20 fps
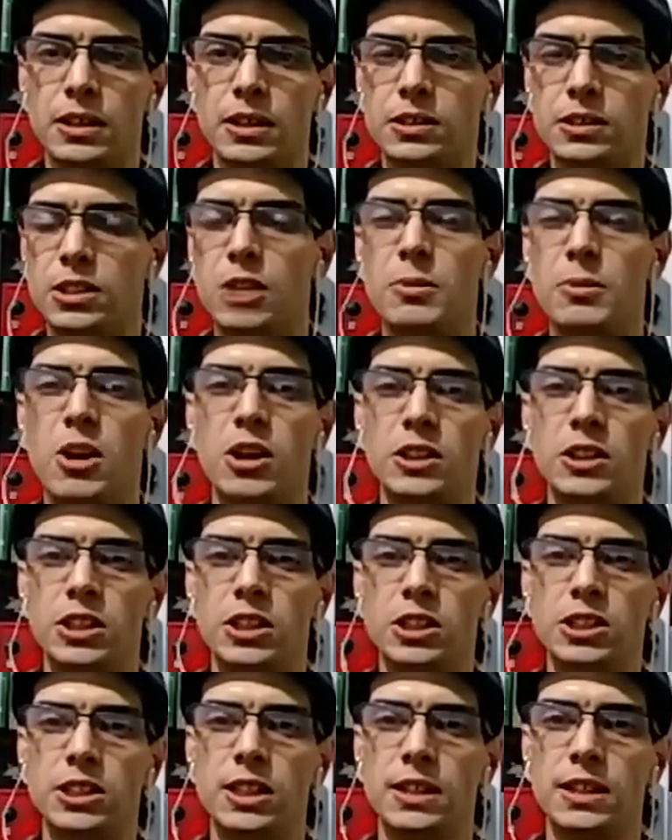some other
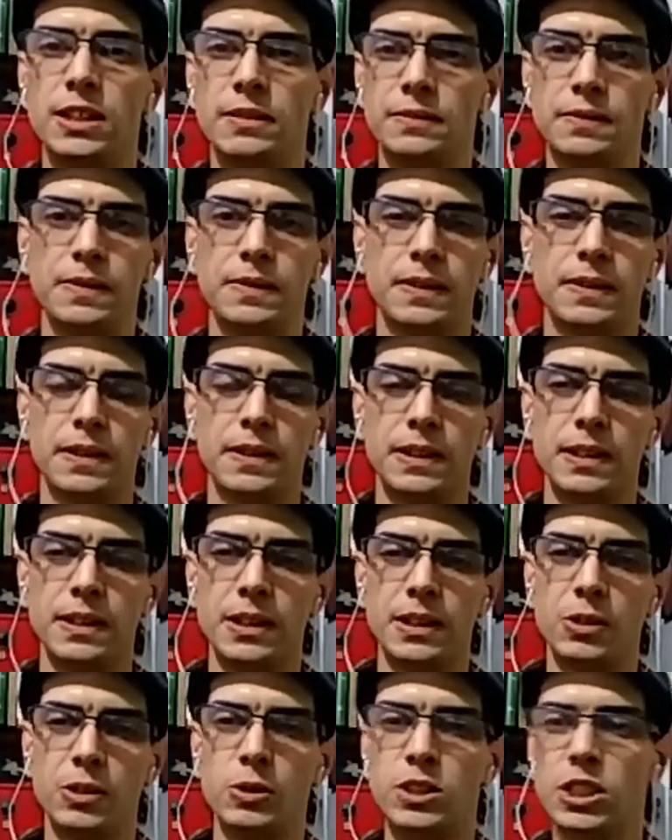stuff,
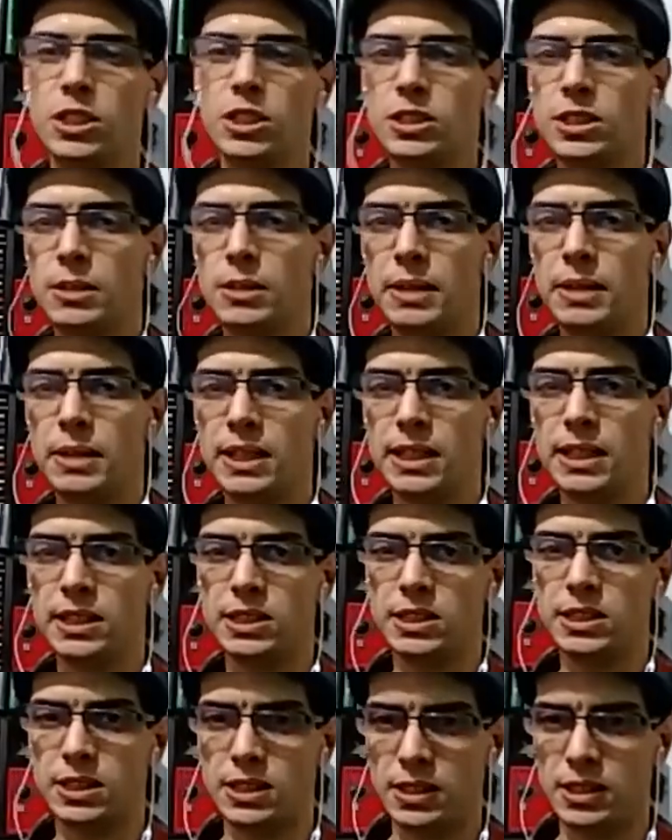which is the
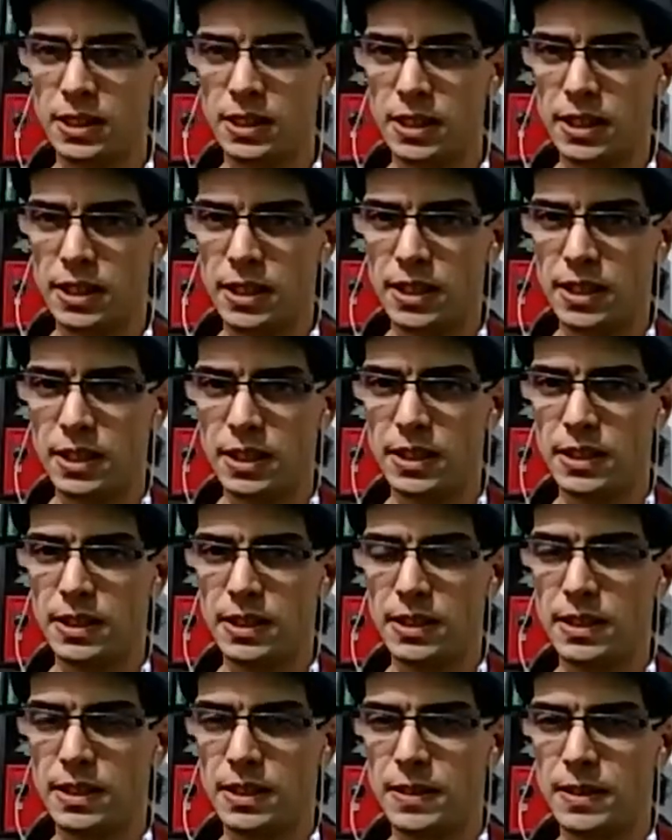biggest
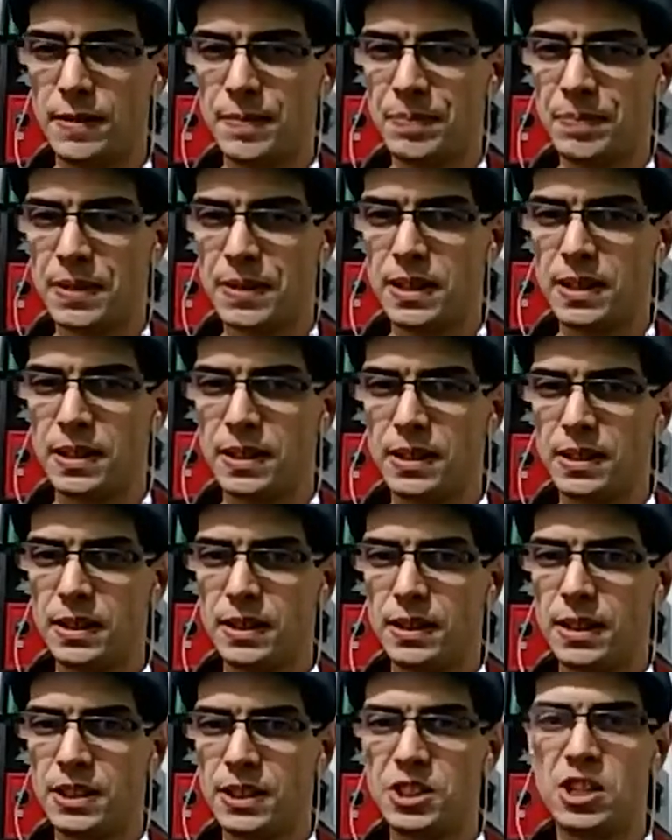
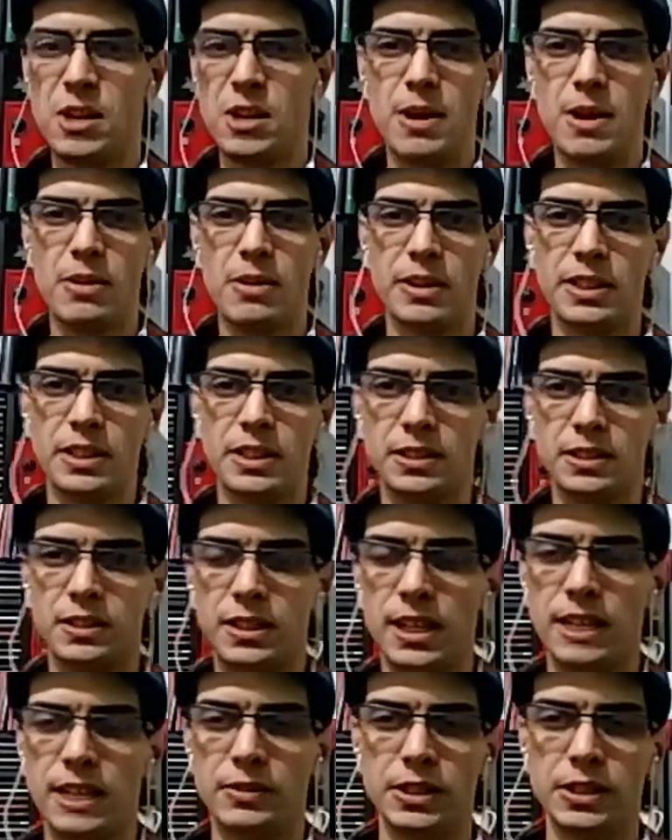Latin American
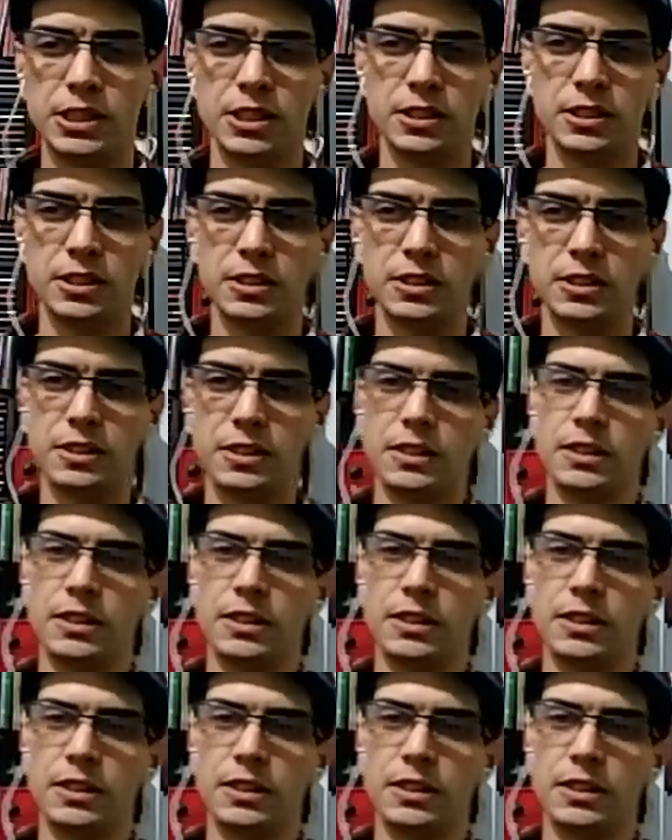television.